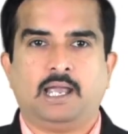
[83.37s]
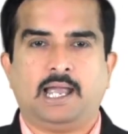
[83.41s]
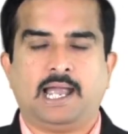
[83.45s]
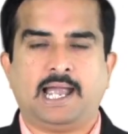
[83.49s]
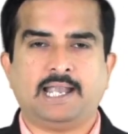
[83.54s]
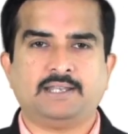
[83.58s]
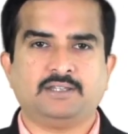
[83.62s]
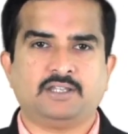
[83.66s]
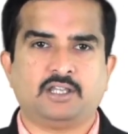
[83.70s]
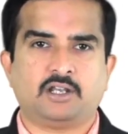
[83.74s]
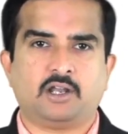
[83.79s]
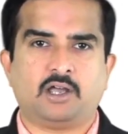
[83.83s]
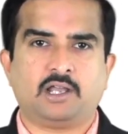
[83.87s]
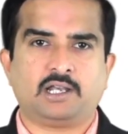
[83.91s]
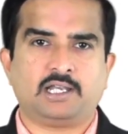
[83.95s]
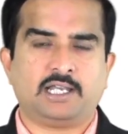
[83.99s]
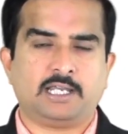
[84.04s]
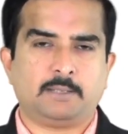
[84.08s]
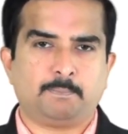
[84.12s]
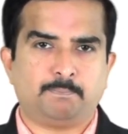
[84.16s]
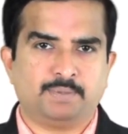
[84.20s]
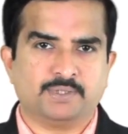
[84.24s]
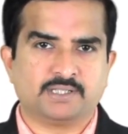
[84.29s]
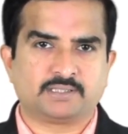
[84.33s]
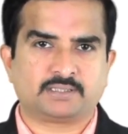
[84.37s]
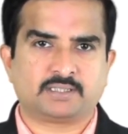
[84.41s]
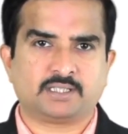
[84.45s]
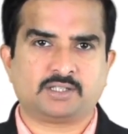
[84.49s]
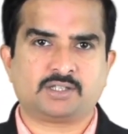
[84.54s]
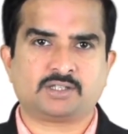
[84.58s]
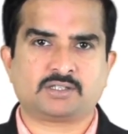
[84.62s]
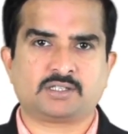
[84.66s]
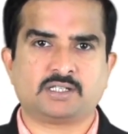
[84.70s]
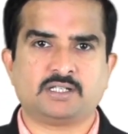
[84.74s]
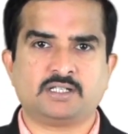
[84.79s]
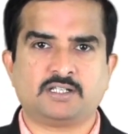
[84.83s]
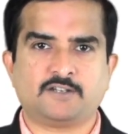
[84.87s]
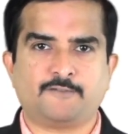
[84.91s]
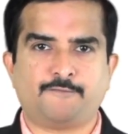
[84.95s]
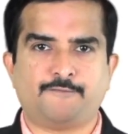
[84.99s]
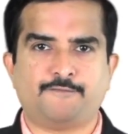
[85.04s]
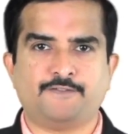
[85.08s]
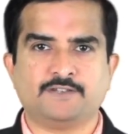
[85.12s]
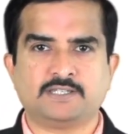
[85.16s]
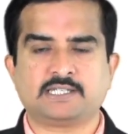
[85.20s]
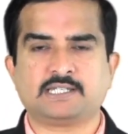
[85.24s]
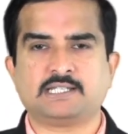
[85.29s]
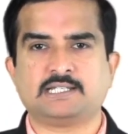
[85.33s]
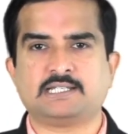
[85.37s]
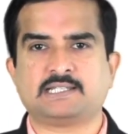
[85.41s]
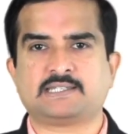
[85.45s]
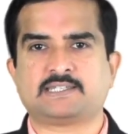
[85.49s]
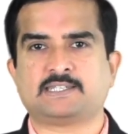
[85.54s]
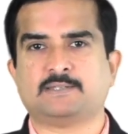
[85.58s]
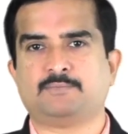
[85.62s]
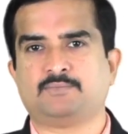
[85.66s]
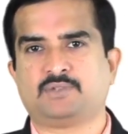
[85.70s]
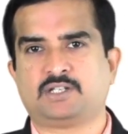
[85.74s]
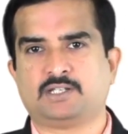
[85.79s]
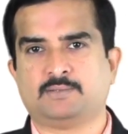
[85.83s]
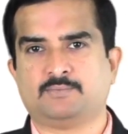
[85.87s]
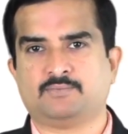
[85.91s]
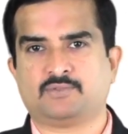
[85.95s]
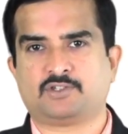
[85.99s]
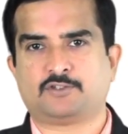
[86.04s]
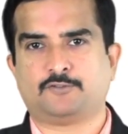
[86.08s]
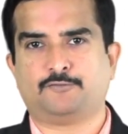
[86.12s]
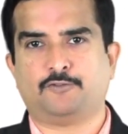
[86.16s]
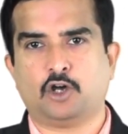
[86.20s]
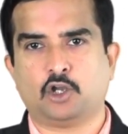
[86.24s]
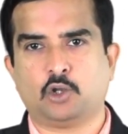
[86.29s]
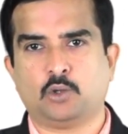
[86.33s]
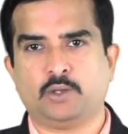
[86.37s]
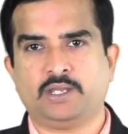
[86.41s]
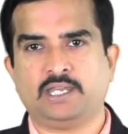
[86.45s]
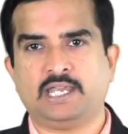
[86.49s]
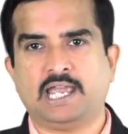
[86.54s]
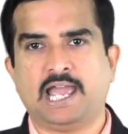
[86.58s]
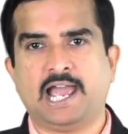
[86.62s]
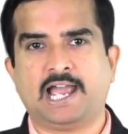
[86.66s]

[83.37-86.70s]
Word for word: And there are like persistent physical symptoms following